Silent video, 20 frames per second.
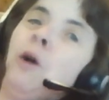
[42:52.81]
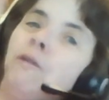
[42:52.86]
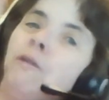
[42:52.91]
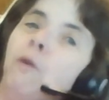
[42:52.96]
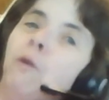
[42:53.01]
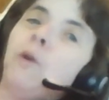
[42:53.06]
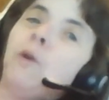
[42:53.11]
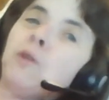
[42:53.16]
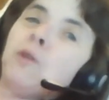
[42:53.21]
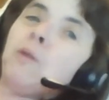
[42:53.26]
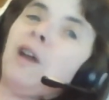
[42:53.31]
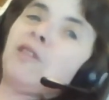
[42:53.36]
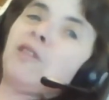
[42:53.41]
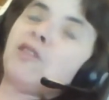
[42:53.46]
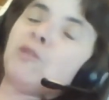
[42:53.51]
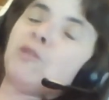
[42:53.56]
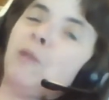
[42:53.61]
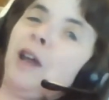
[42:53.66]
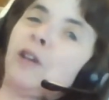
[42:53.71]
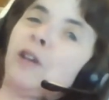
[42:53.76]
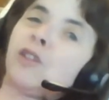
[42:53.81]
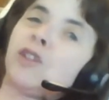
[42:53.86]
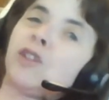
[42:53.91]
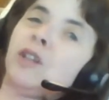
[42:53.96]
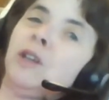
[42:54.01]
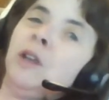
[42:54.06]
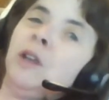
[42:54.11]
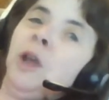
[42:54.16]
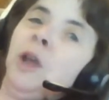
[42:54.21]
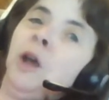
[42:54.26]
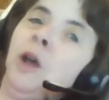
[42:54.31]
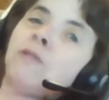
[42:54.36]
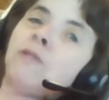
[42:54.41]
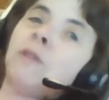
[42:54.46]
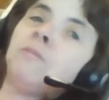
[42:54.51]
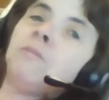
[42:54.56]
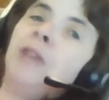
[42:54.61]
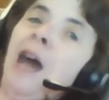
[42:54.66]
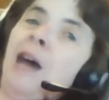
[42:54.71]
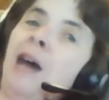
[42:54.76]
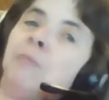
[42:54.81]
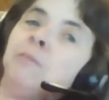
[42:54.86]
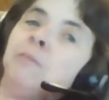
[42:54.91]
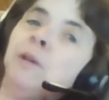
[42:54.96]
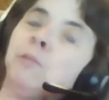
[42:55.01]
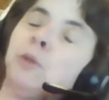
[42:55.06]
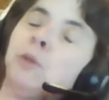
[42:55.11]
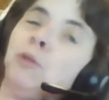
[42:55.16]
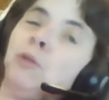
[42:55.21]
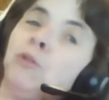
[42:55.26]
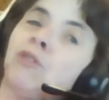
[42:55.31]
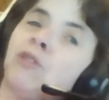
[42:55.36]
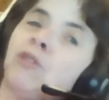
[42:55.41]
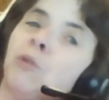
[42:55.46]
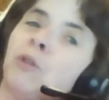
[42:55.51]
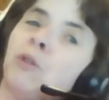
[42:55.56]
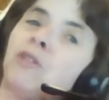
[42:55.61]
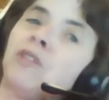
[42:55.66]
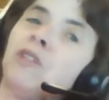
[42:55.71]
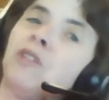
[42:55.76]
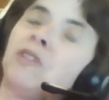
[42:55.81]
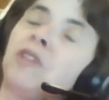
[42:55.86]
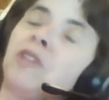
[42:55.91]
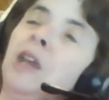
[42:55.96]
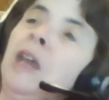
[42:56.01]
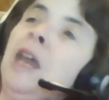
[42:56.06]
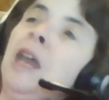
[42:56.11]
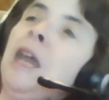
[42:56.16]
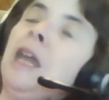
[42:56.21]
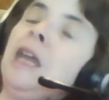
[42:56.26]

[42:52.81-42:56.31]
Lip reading: for the resurrection from non biblical sources